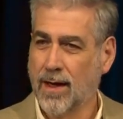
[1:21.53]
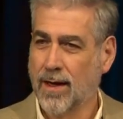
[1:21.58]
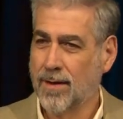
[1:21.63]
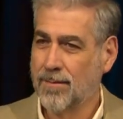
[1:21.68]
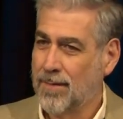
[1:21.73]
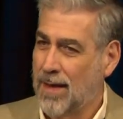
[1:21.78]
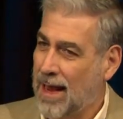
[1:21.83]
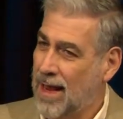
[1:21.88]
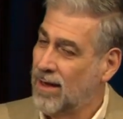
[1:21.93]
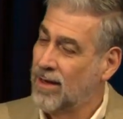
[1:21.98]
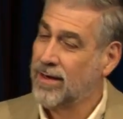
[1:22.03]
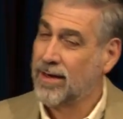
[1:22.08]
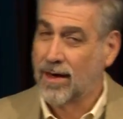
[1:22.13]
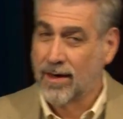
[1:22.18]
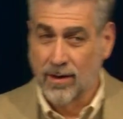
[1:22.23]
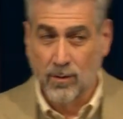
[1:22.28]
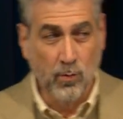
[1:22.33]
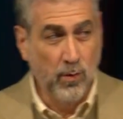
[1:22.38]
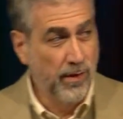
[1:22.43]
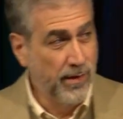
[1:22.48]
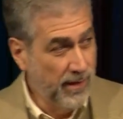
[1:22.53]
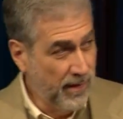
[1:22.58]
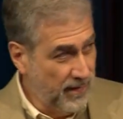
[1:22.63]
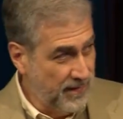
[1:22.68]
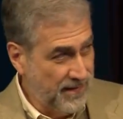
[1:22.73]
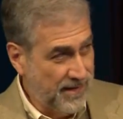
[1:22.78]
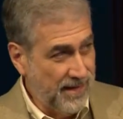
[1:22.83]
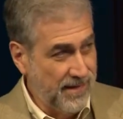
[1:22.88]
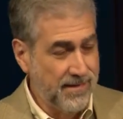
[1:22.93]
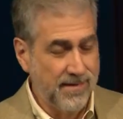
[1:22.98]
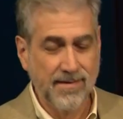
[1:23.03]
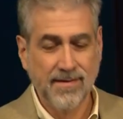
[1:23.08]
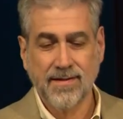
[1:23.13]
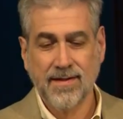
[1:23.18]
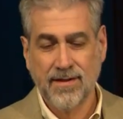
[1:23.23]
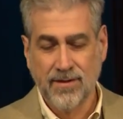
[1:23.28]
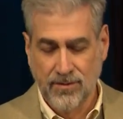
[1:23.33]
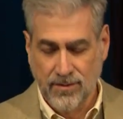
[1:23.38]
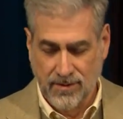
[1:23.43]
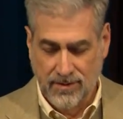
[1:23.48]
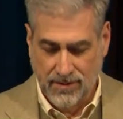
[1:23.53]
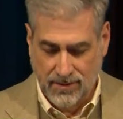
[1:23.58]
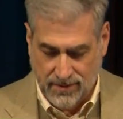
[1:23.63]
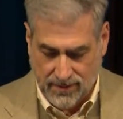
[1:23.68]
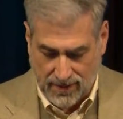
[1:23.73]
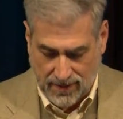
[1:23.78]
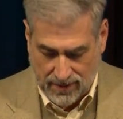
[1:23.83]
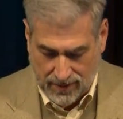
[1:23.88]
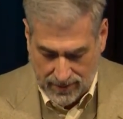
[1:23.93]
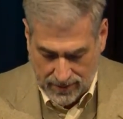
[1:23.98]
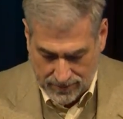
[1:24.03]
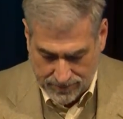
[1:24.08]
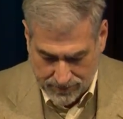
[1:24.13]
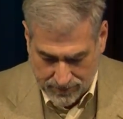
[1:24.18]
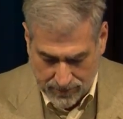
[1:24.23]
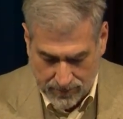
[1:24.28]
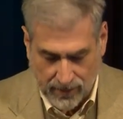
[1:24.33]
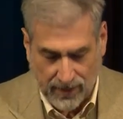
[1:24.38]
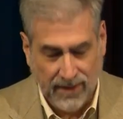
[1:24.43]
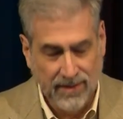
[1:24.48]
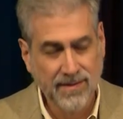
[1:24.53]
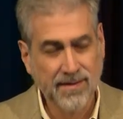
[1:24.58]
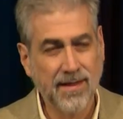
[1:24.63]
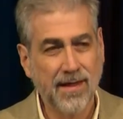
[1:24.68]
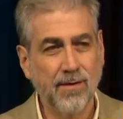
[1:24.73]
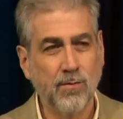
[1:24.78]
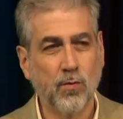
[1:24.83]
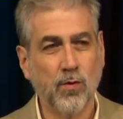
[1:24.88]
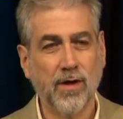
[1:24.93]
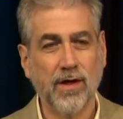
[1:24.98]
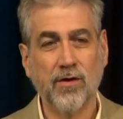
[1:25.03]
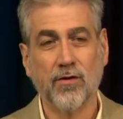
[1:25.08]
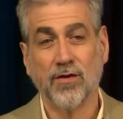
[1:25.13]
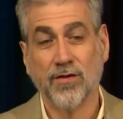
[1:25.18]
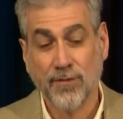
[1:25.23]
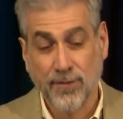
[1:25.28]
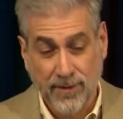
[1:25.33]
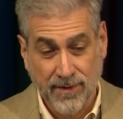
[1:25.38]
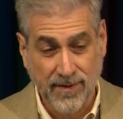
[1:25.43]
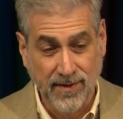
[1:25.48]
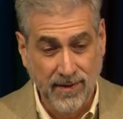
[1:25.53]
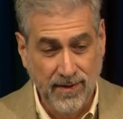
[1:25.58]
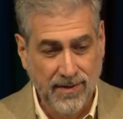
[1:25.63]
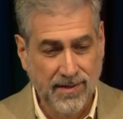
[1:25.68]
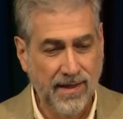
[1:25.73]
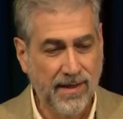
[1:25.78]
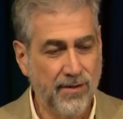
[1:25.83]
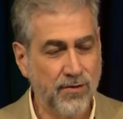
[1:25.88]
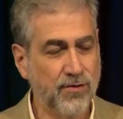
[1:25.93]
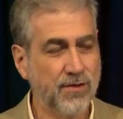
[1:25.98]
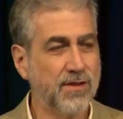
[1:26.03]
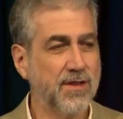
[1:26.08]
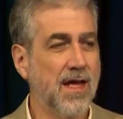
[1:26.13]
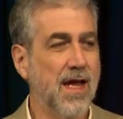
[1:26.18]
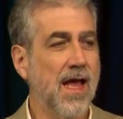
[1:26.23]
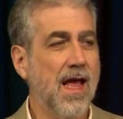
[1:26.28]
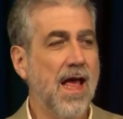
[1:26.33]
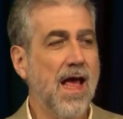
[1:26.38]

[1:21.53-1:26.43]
Hal and I are with the Consensus Center. As Greg said, we're here as facilitators.